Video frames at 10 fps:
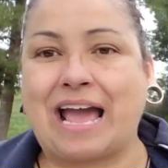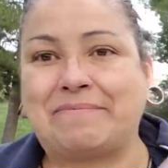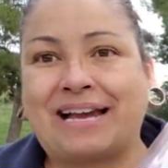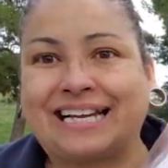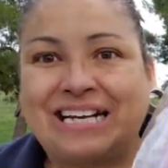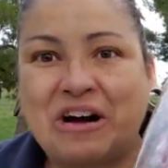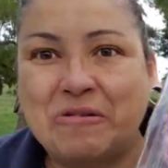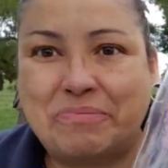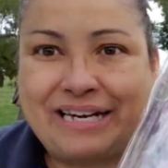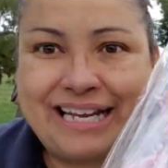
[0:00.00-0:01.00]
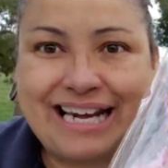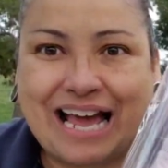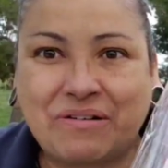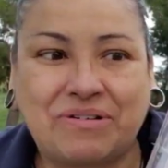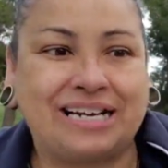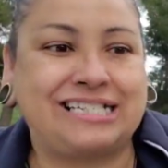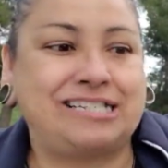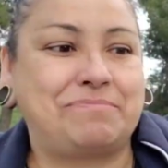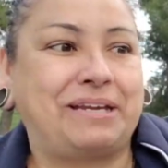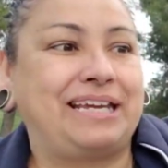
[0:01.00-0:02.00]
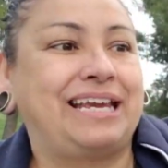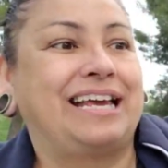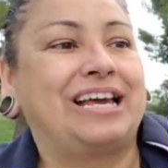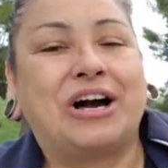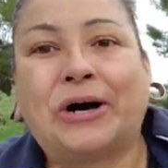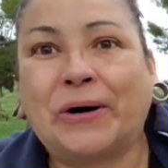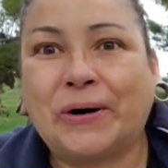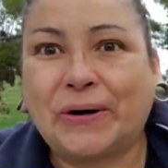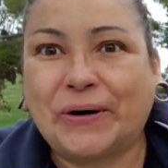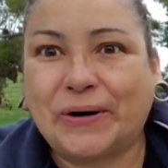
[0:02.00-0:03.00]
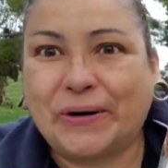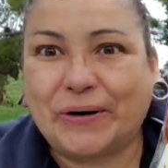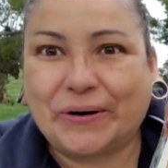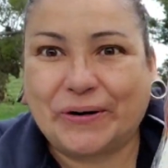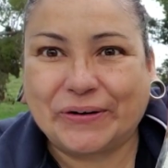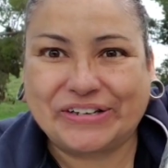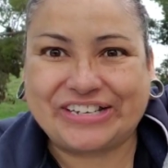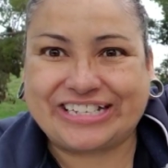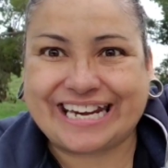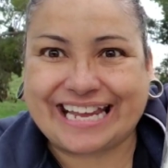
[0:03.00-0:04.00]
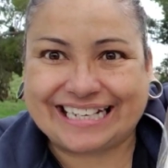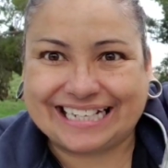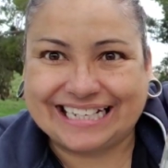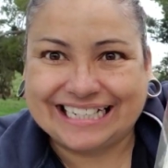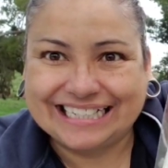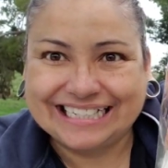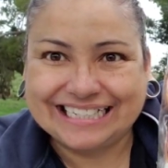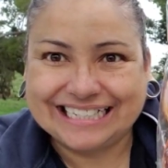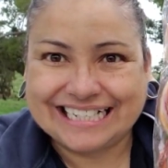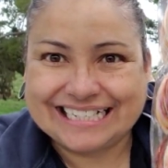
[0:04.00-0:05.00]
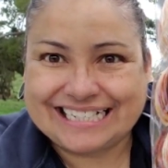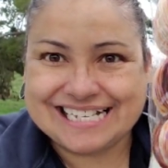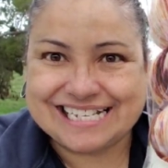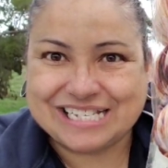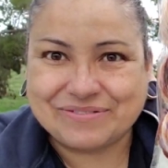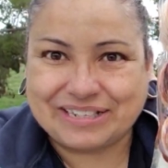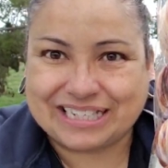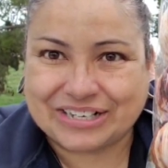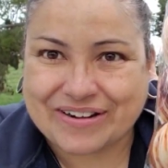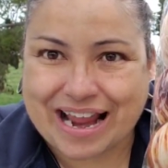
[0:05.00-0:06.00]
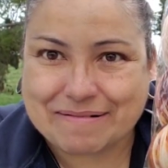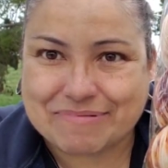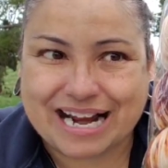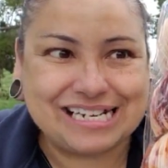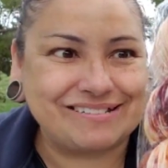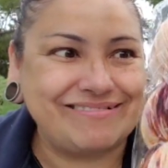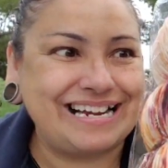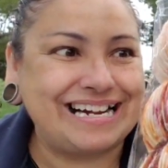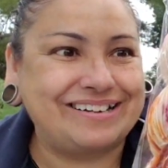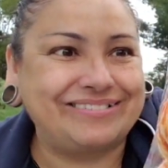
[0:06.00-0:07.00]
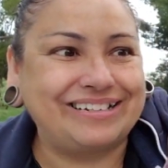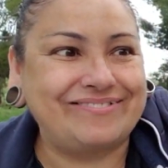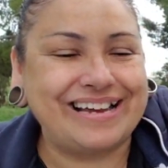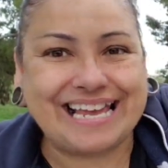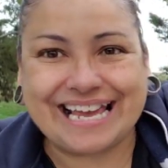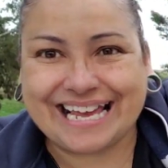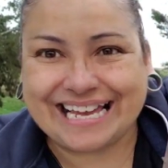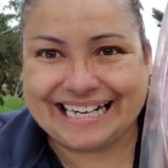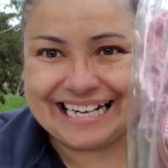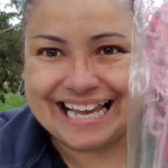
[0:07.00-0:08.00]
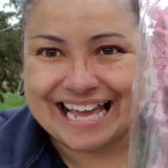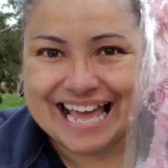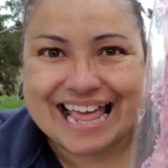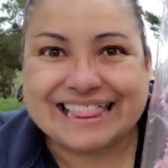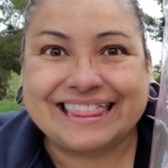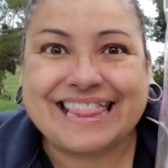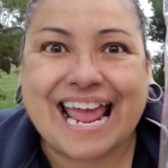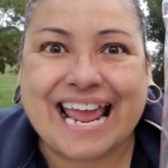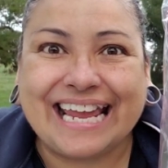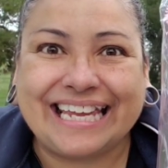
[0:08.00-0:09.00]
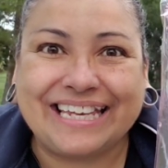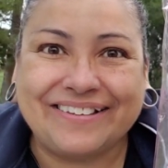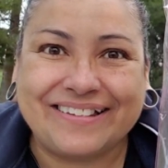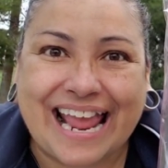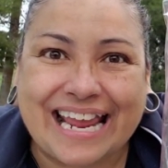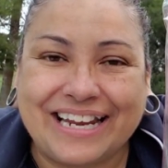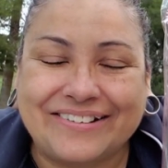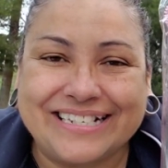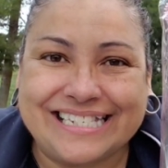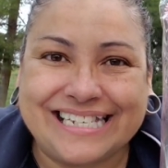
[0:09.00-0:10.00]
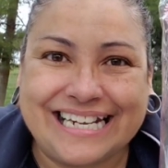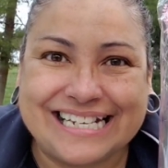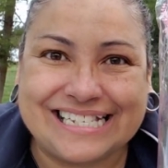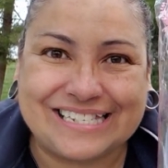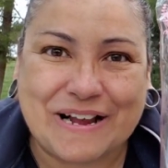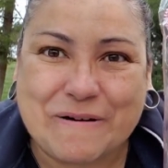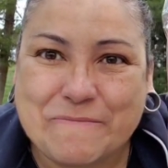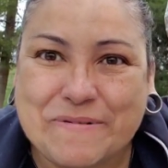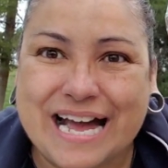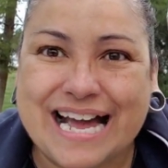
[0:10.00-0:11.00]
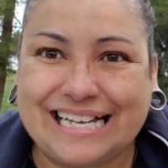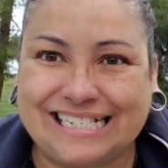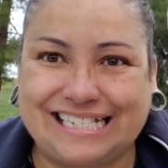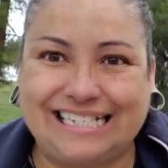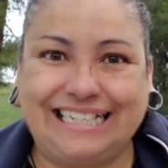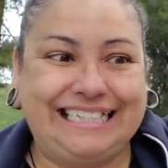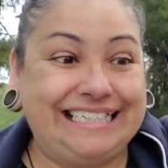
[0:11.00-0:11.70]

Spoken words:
I'm not going to open it. I want it to be... Oh, shit. This is what the grand prize winner will win. Thank you, Christina, so much.